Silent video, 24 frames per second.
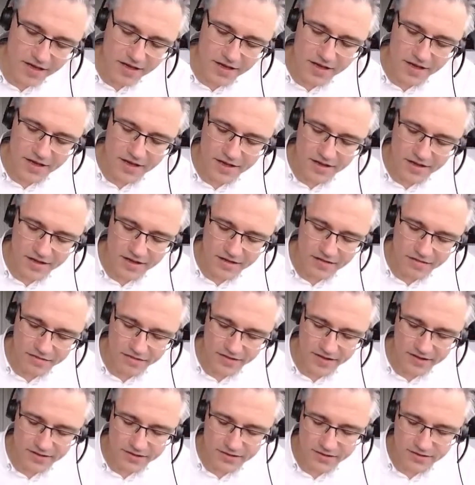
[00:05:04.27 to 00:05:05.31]

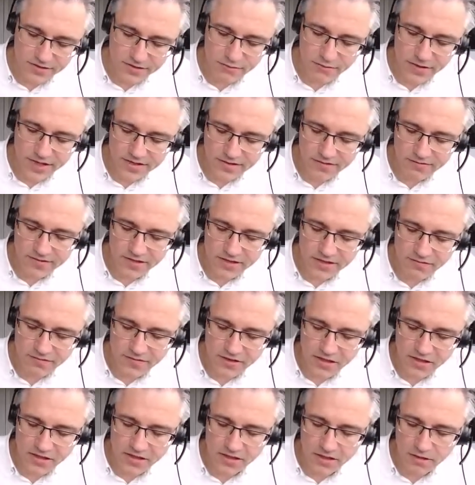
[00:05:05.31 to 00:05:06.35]
factors, the rest of this
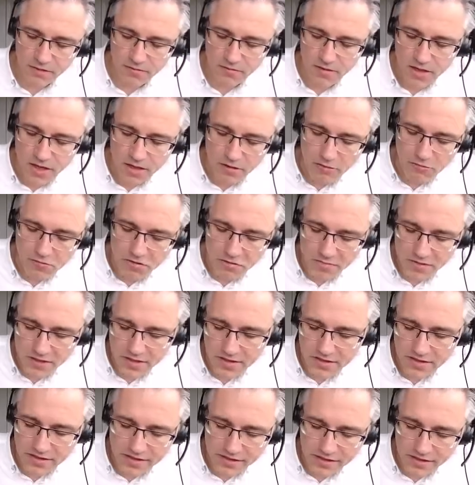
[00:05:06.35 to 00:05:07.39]
video will be a
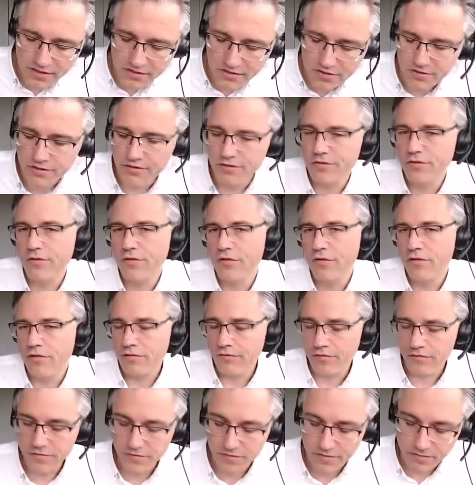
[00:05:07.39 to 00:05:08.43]
discussion
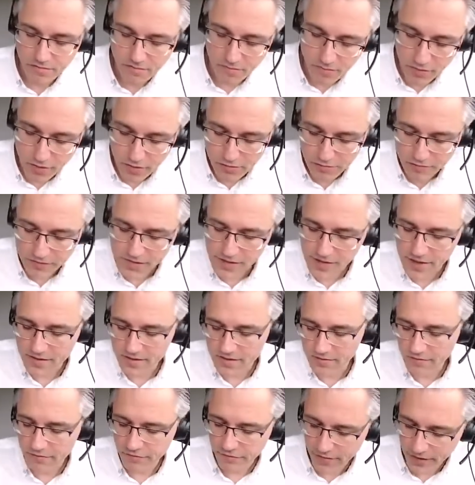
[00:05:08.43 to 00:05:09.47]
of both sets
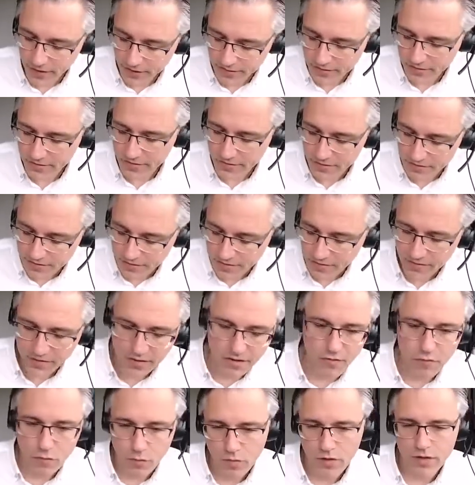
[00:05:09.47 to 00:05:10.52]
of factors,
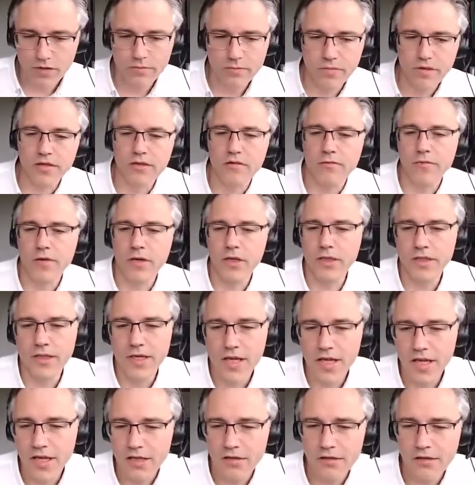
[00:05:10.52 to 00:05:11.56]
one by one.
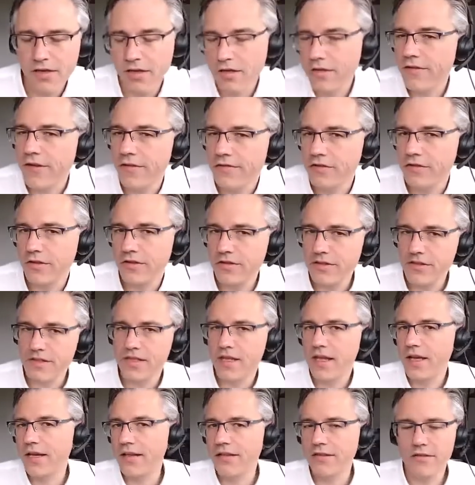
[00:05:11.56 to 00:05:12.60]
You kind of have to
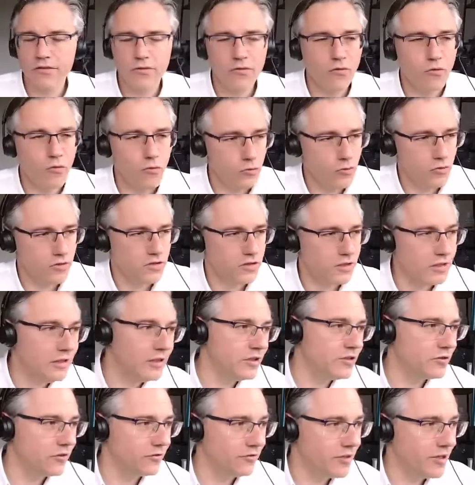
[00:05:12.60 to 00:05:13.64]
understand what
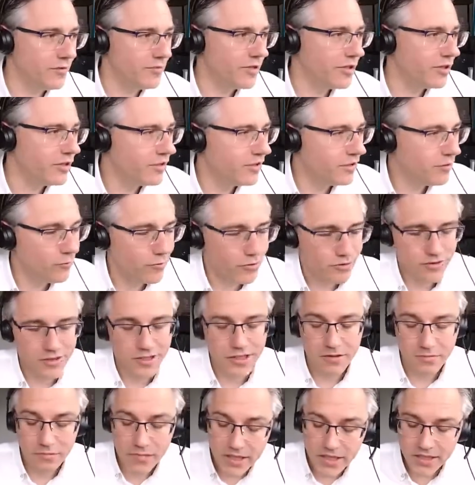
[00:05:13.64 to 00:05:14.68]
each of them are, what
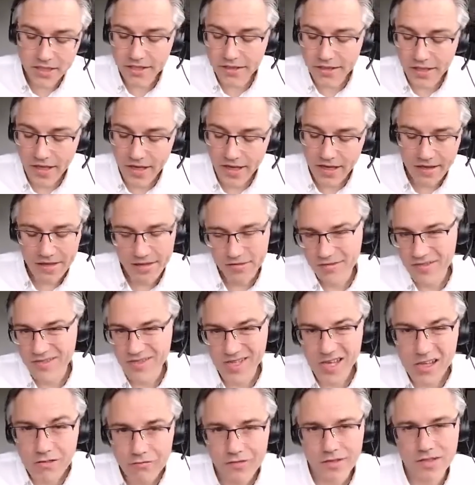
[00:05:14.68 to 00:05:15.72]
they mean.
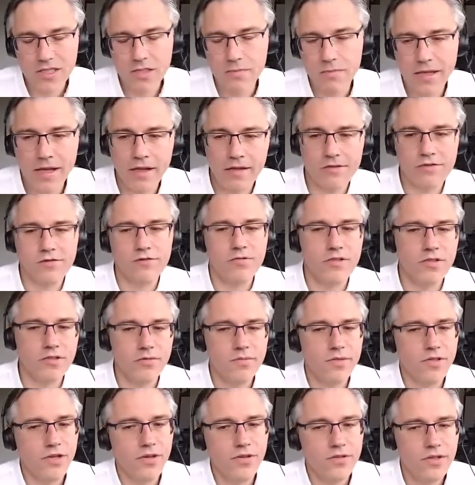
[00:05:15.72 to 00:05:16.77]
Self-explanatory, to
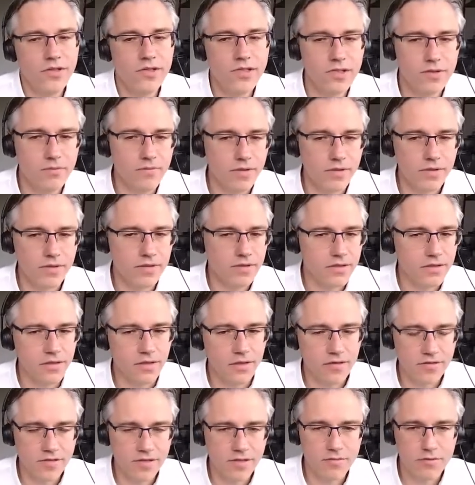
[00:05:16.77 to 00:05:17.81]
be honest, but
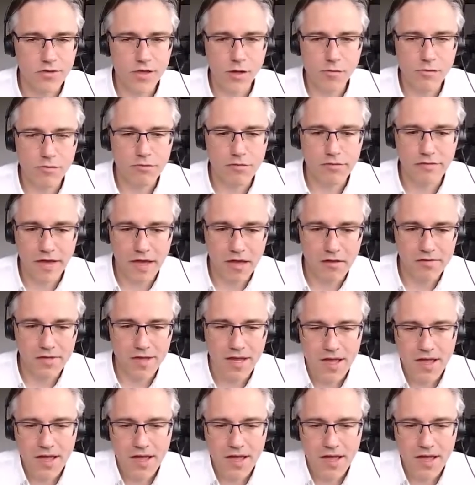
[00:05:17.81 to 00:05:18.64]
sometimes without